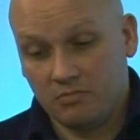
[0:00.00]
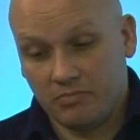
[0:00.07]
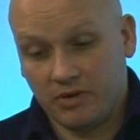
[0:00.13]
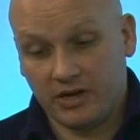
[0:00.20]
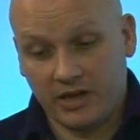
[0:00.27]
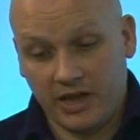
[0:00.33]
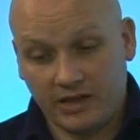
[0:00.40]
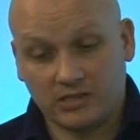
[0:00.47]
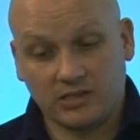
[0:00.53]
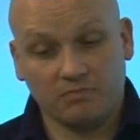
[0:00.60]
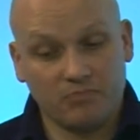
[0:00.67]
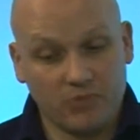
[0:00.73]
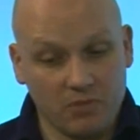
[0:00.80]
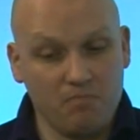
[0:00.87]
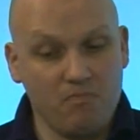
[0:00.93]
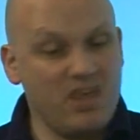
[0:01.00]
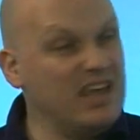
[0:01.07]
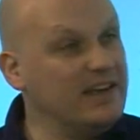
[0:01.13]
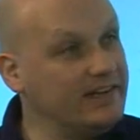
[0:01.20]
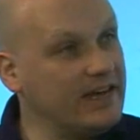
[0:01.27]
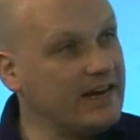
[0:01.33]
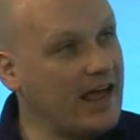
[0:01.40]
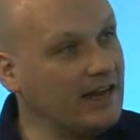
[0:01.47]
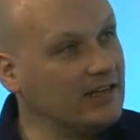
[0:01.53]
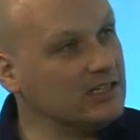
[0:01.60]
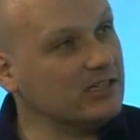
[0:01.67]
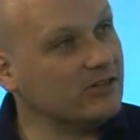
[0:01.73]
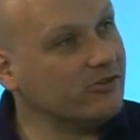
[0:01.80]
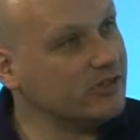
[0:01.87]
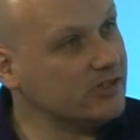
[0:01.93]
But yeah, so the median
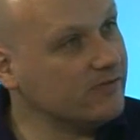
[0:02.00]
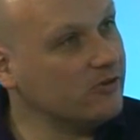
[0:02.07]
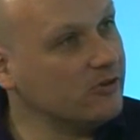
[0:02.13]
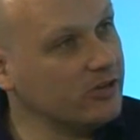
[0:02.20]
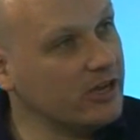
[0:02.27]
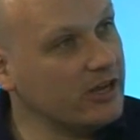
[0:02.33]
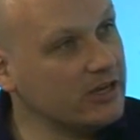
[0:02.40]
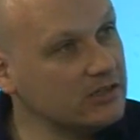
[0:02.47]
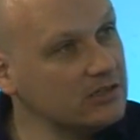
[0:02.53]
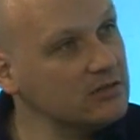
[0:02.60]
answer is 4 years.